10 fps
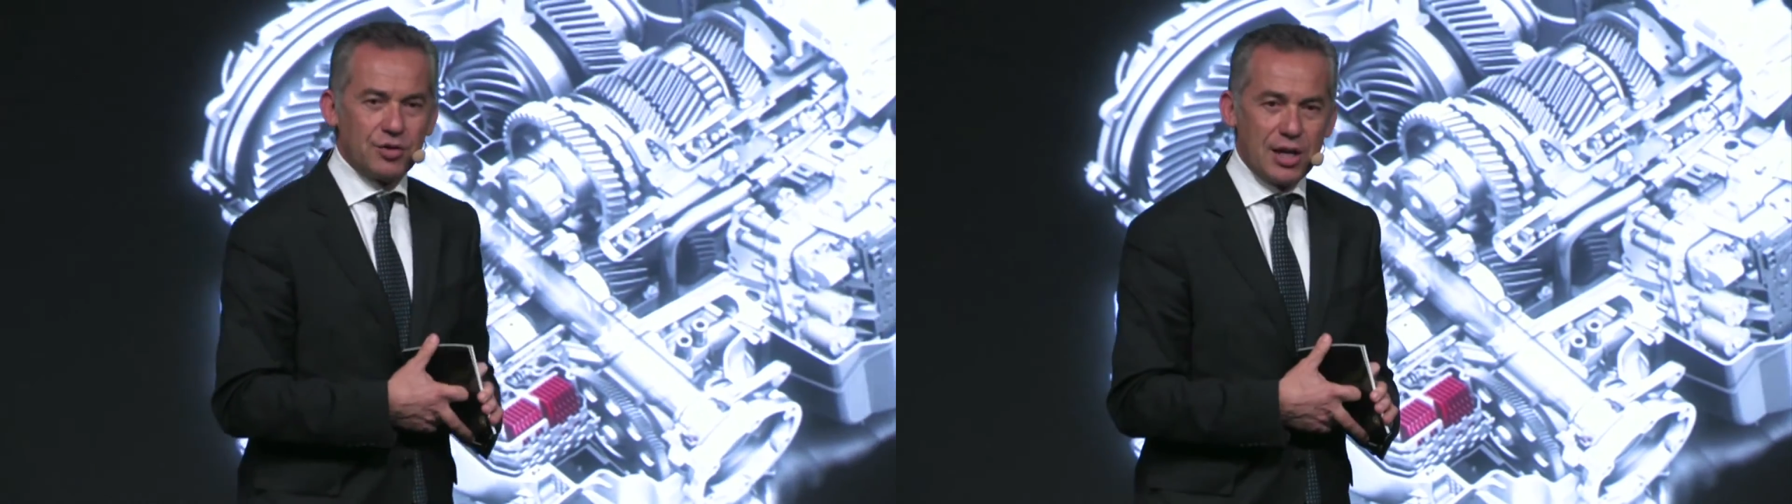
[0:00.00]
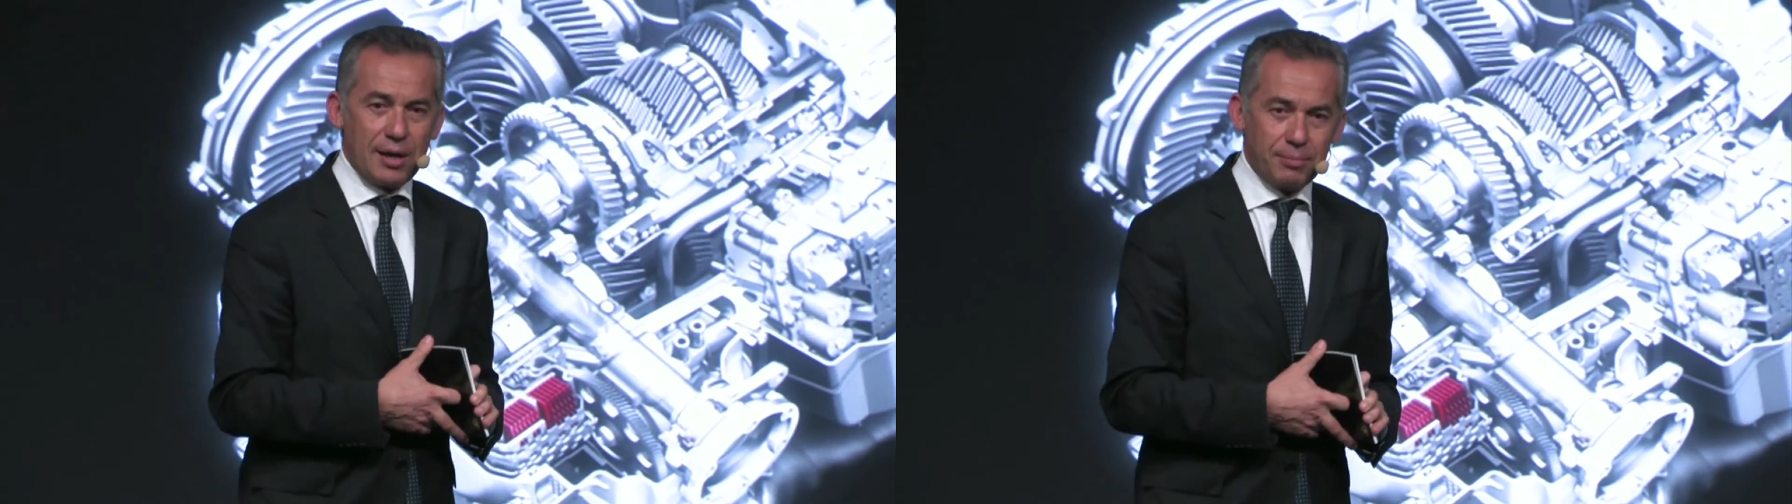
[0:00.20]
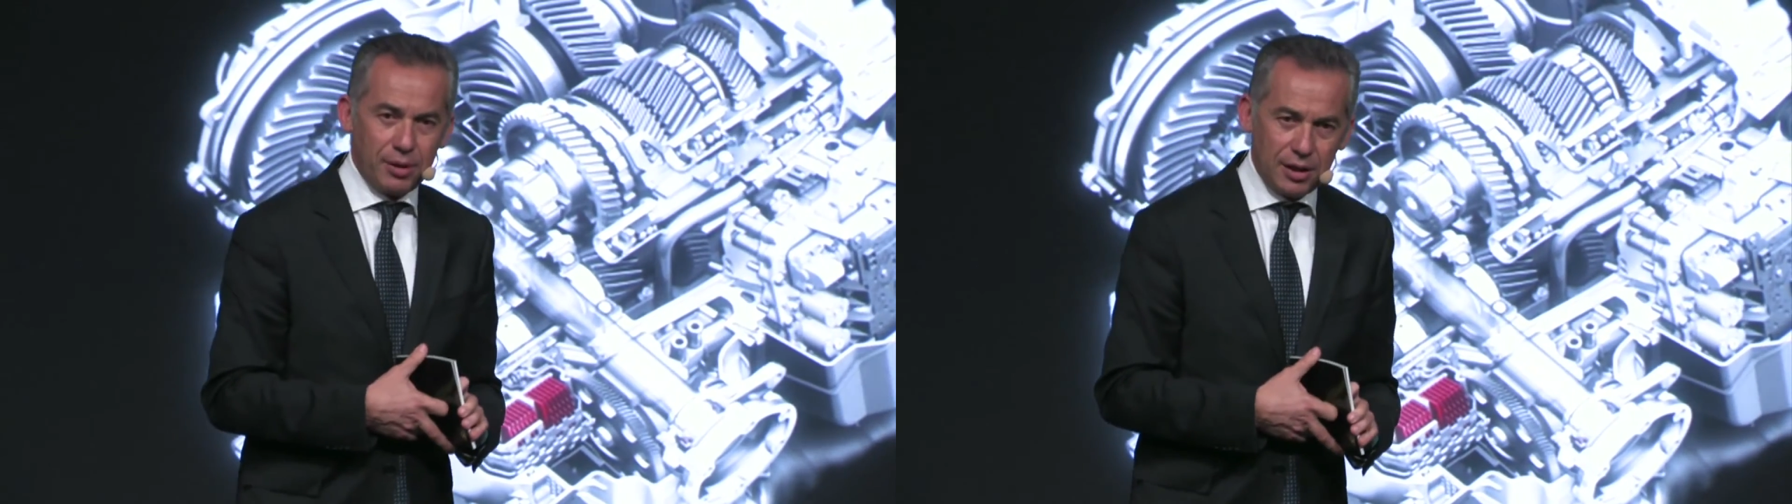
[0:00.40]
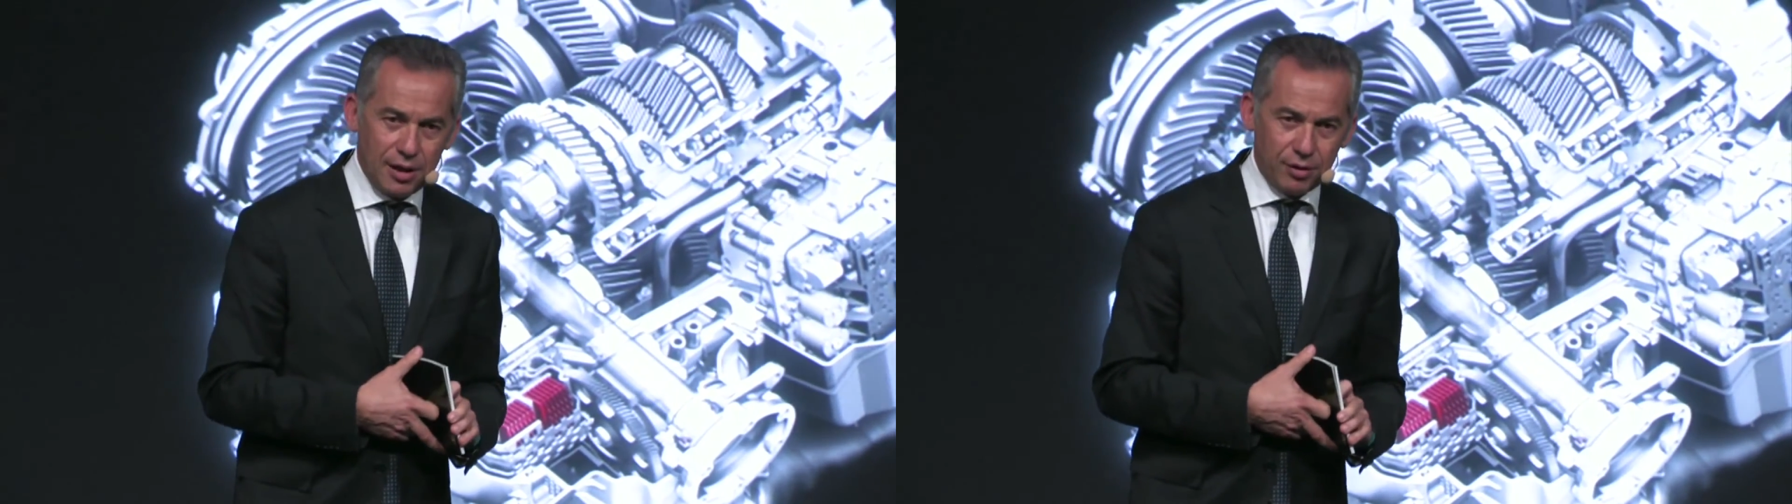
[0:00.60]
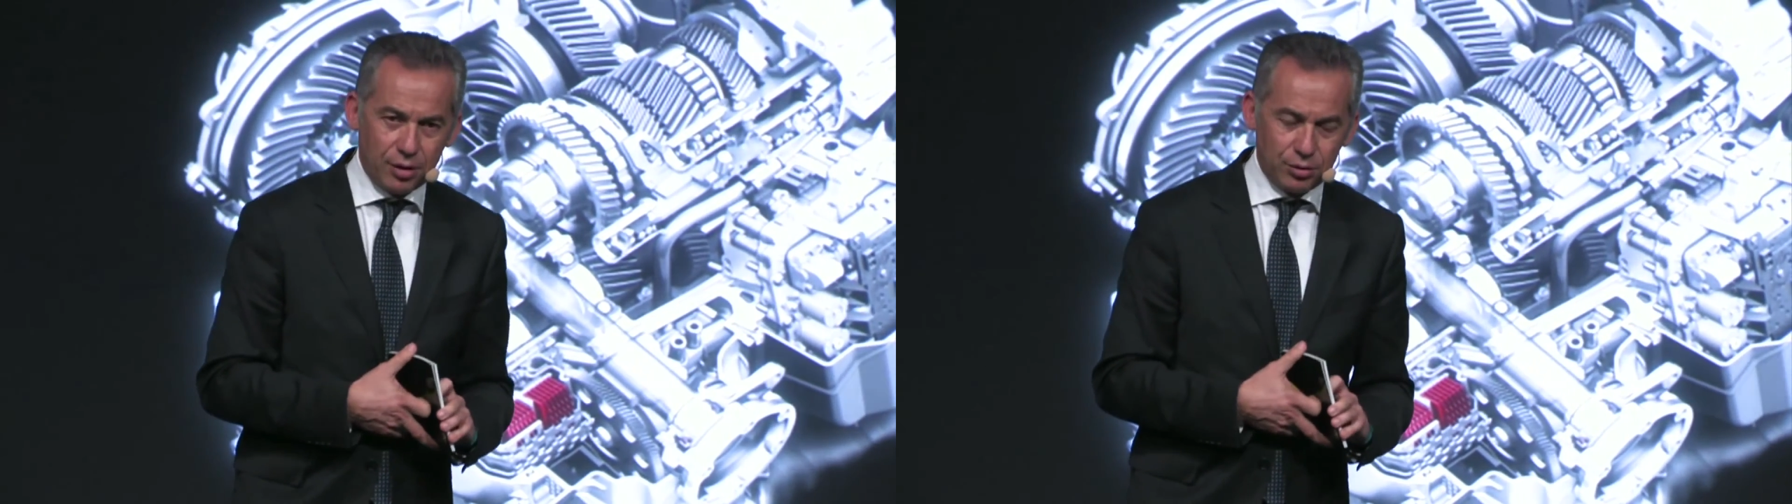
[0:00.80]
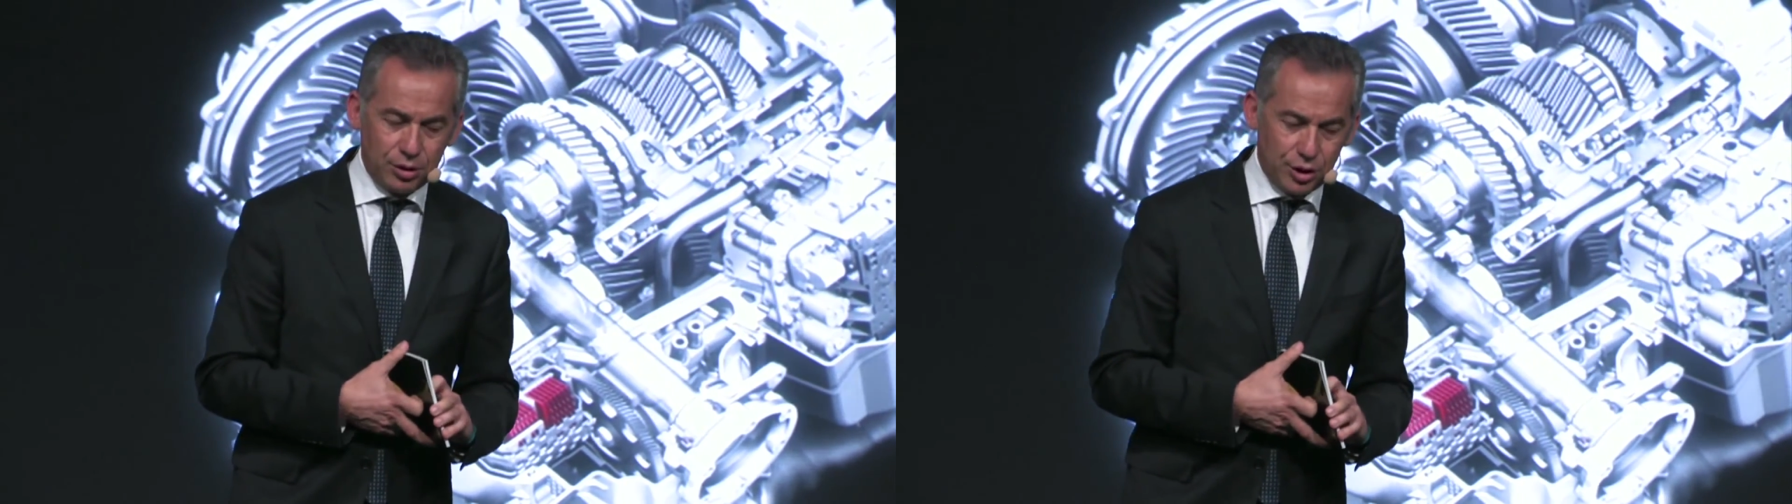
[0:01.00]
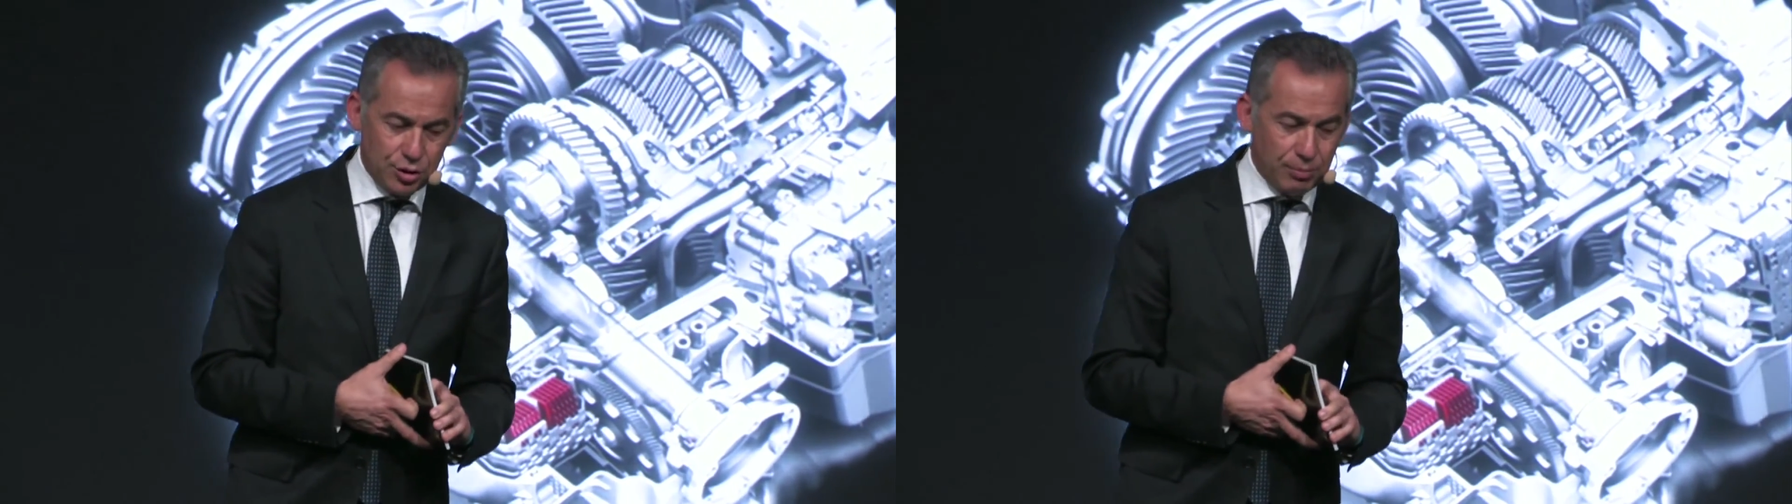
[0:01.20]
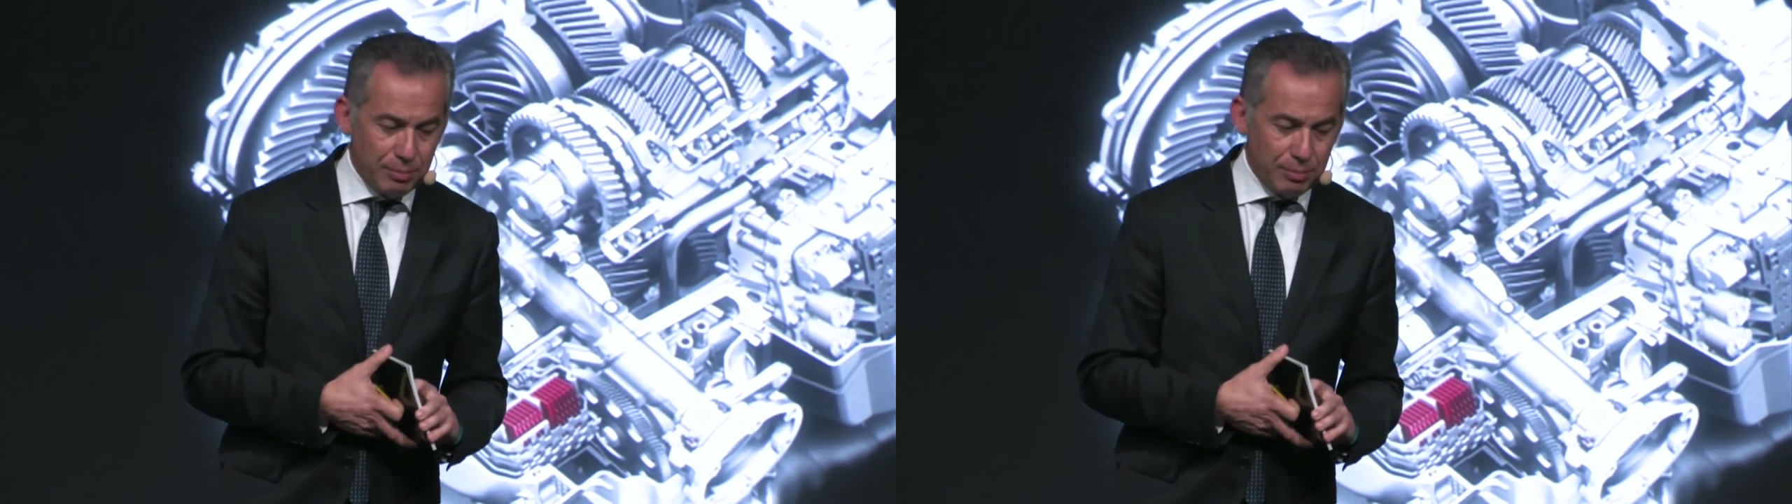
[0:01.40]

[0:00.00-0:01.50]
jump in every condition.